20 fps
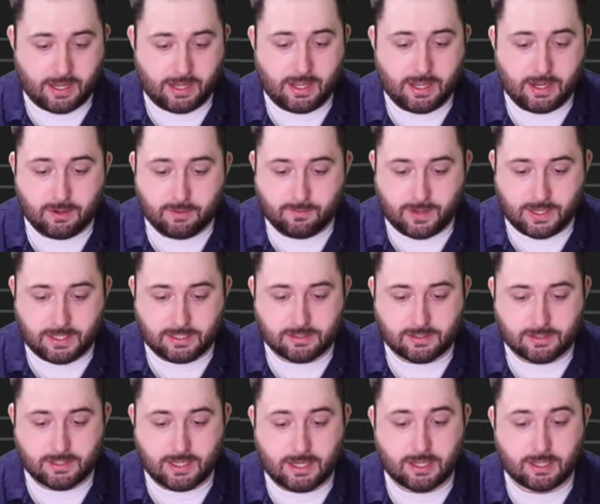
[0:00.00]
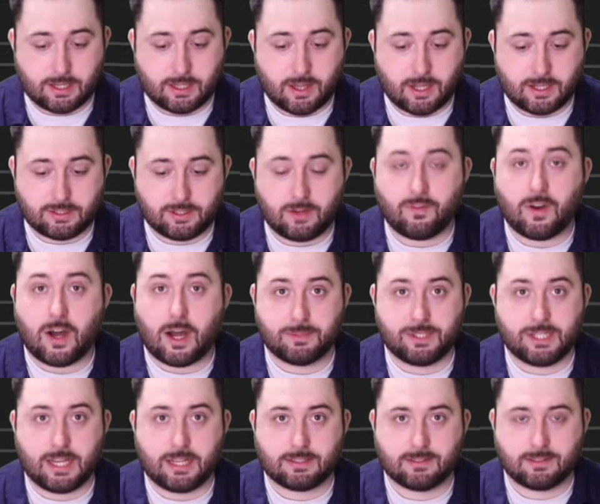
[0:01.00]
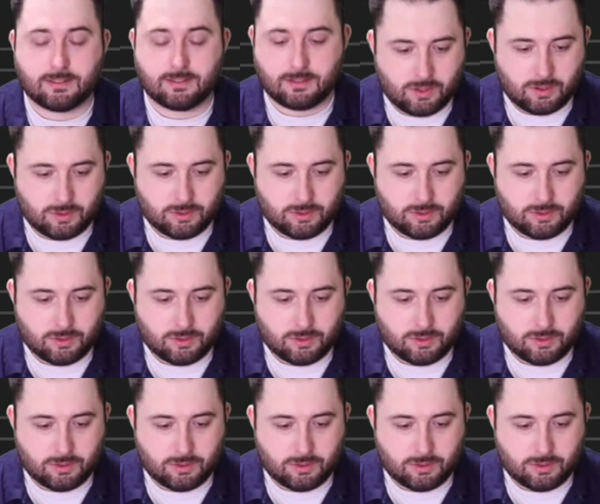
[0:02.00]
interfaces in a collection of objects.